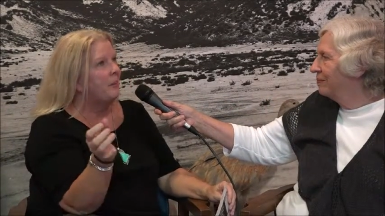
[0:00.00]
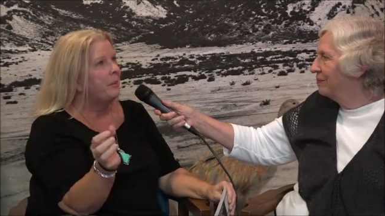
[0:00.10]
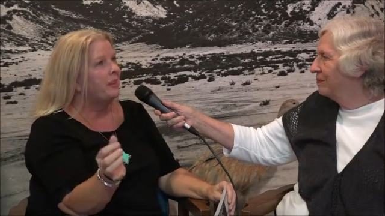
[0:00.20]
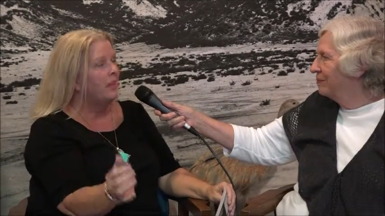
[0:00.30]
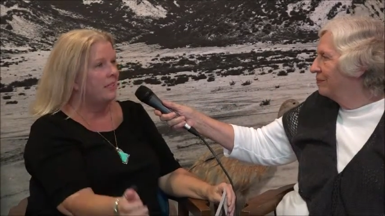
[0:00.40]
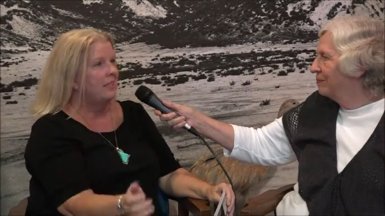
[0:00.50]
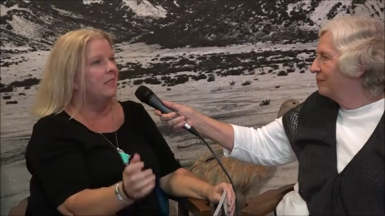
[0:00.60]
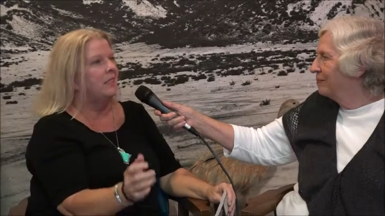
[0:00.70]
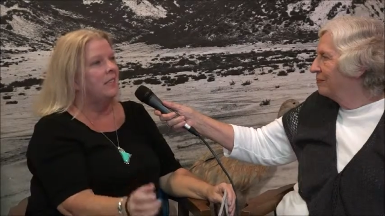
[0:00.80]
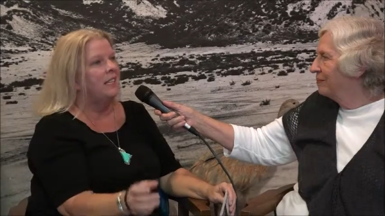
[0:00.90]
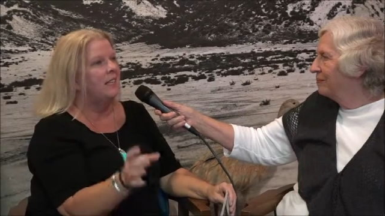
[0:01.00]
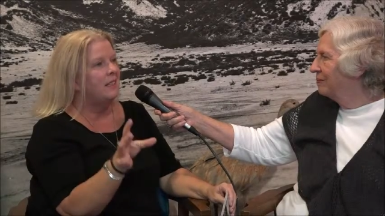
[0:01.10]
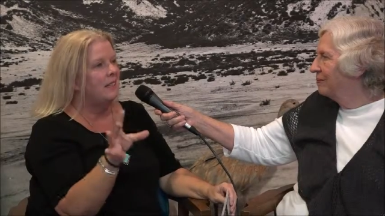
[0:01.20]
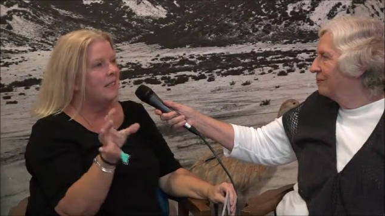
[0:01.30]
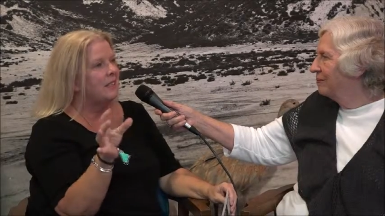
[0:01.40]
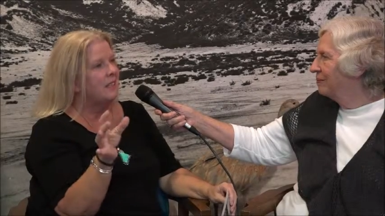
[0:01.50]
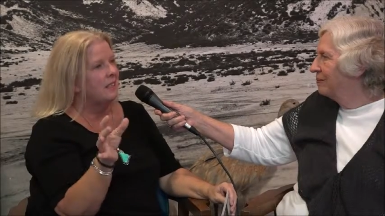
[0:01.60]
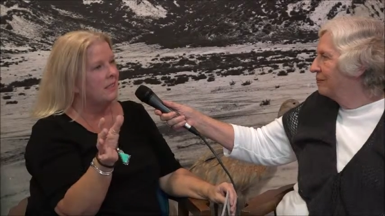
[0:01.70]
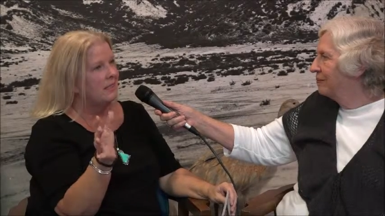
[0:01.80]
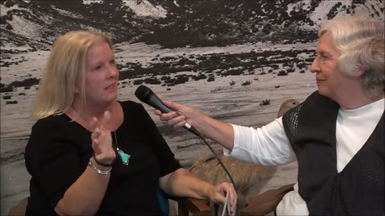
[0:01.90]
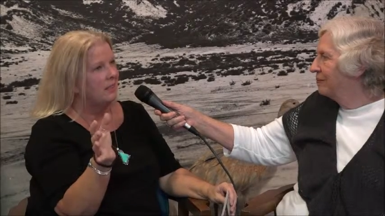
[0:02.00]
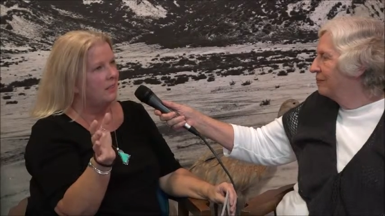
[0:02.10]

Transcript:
Speaker 1: would like to see is